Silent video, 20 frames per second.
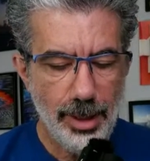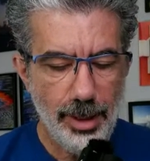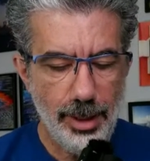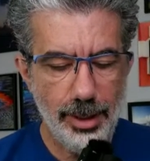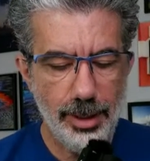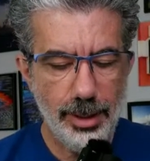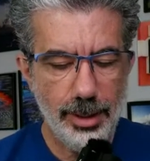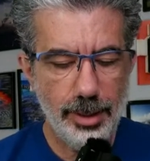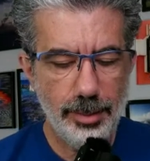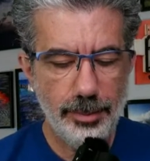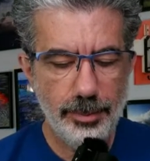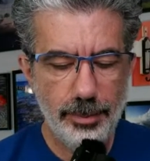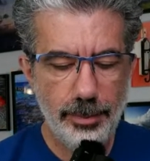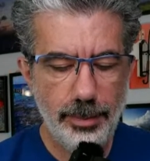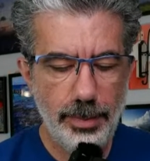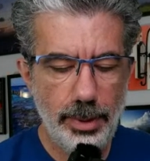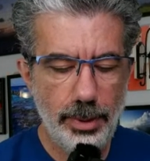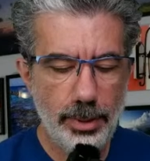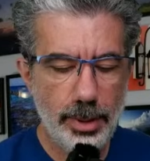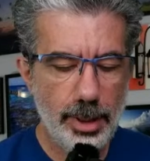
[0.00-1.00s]

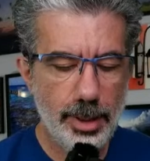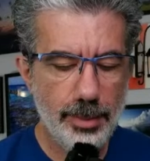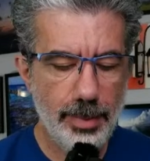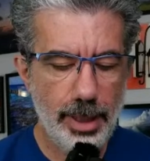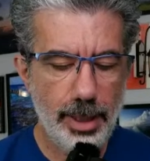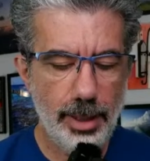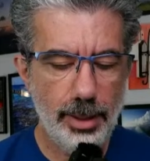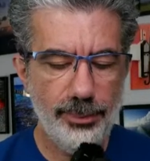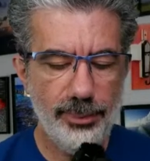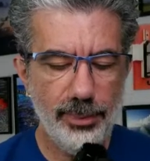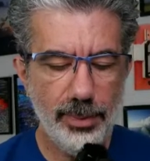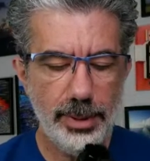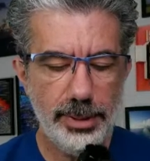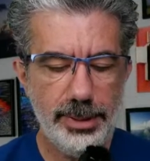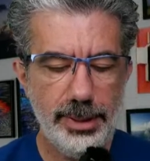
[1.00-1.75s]
You can come on for